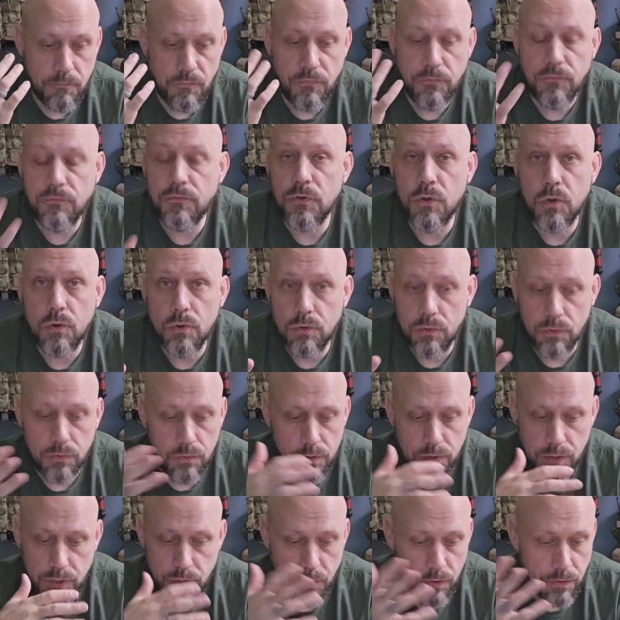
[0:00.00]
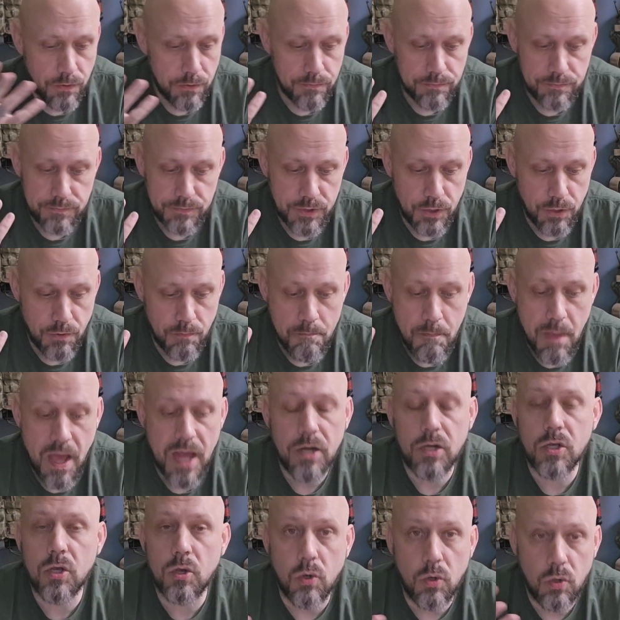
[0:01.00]
food, your
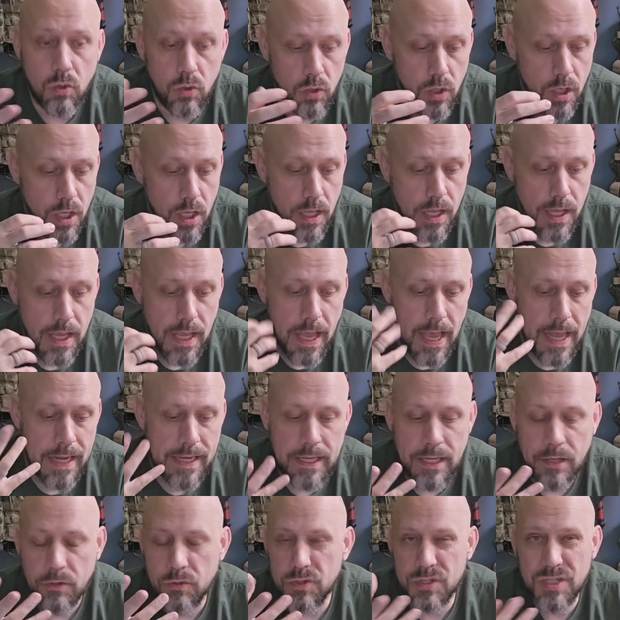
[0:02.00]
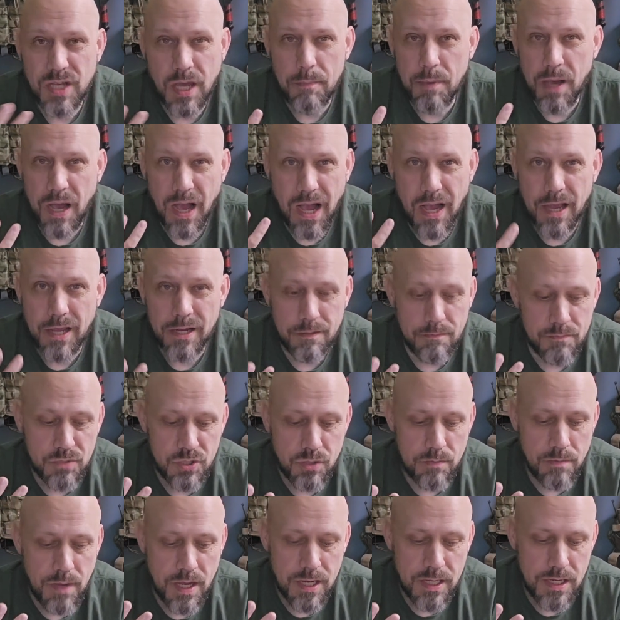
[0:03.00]
medical, any other type of
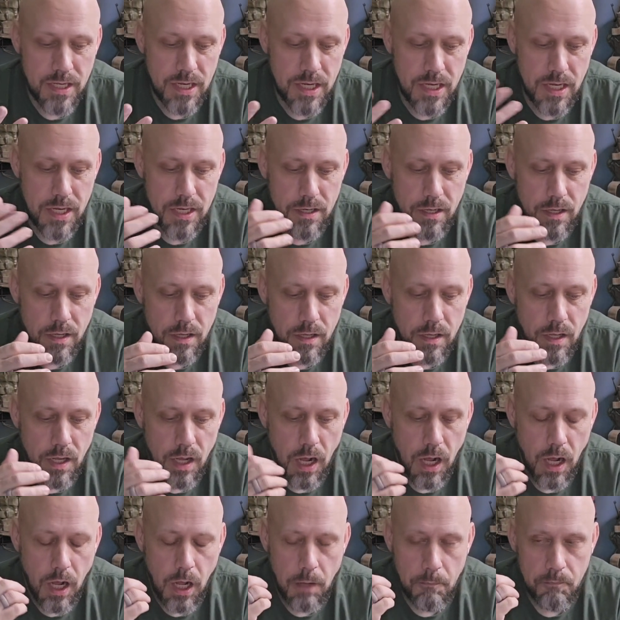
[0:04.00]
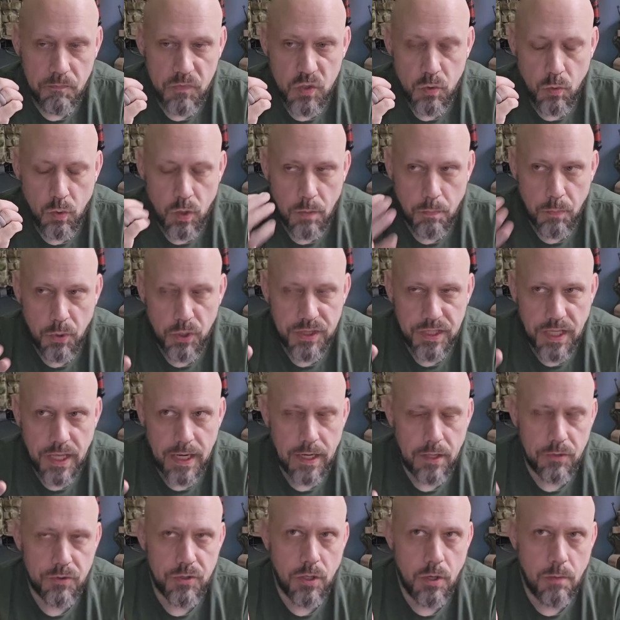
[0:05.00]
items you may need. You want to put
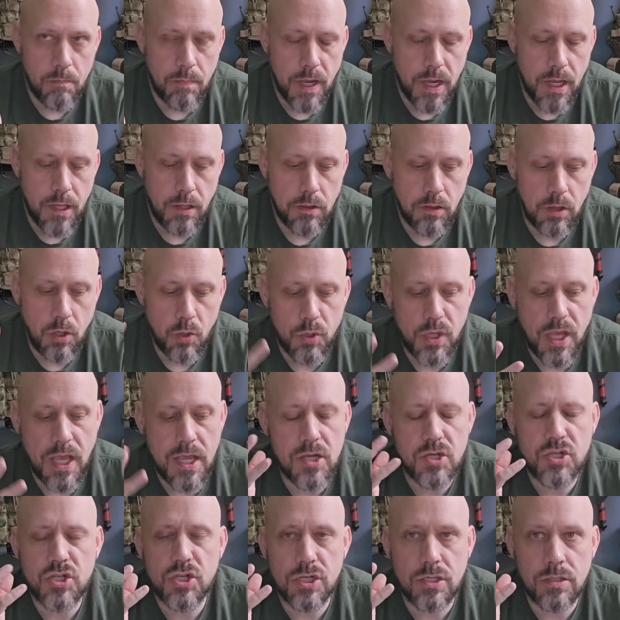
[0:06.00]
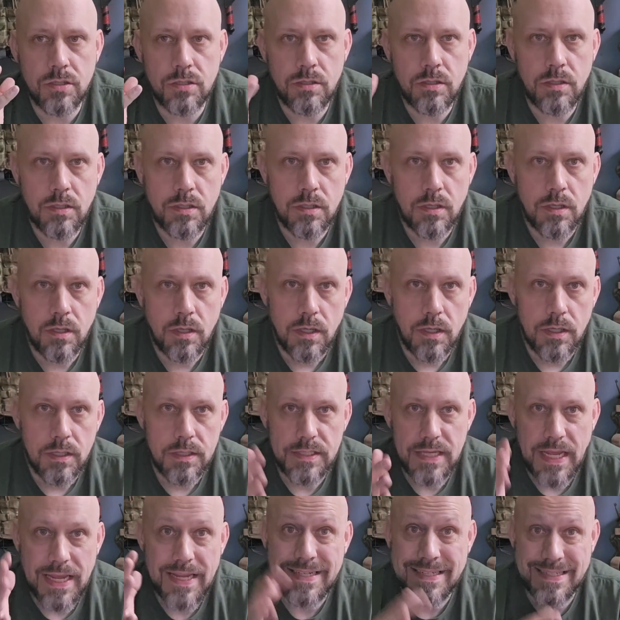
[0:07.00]
that out there by location,
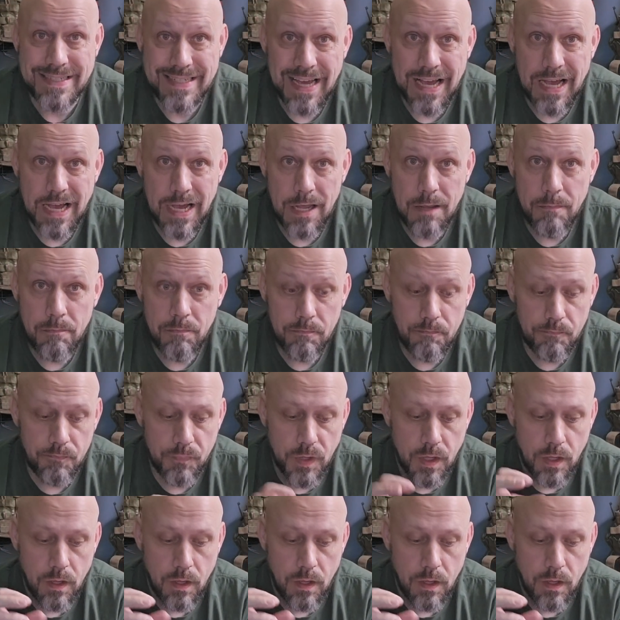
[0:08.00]
date, and time,